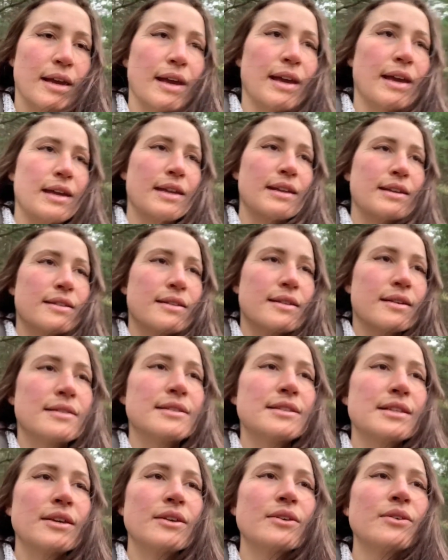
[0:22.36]
And
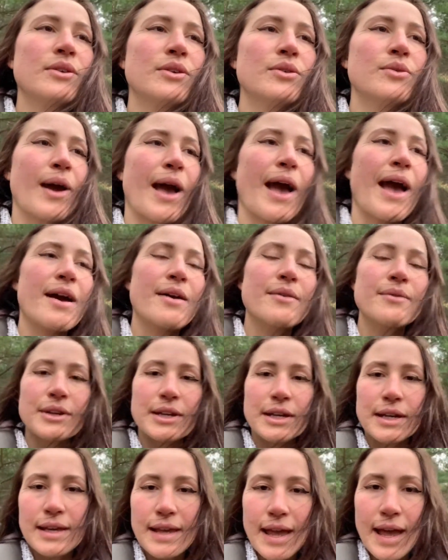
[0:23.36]
until you have it
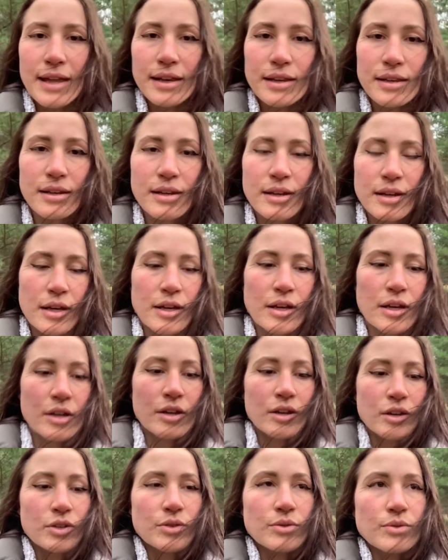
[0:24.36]
again,
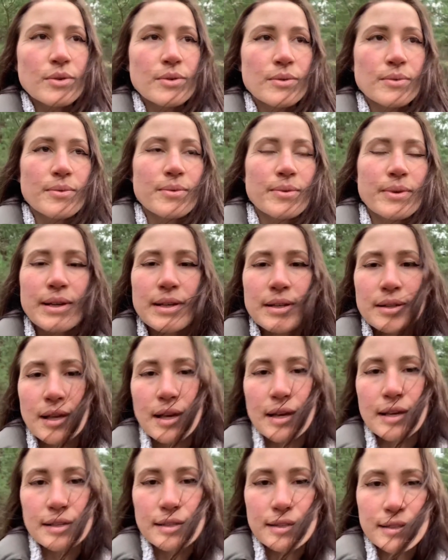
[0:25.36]
you don't
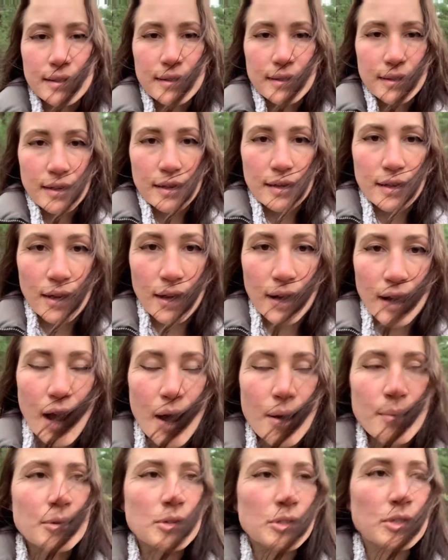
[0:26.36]
realize how
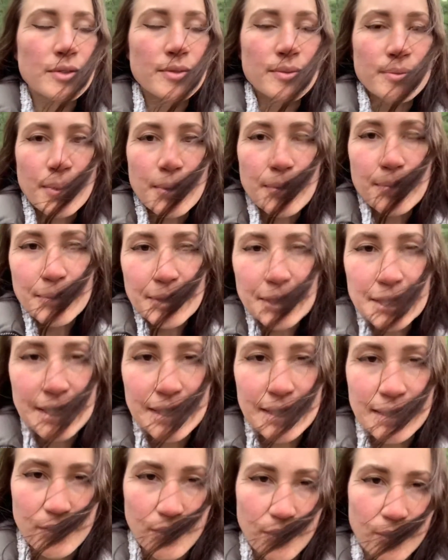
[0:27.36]
much you've been
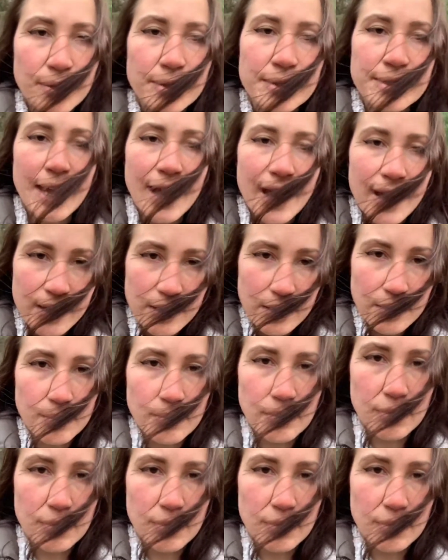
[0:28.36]
missing the whole time.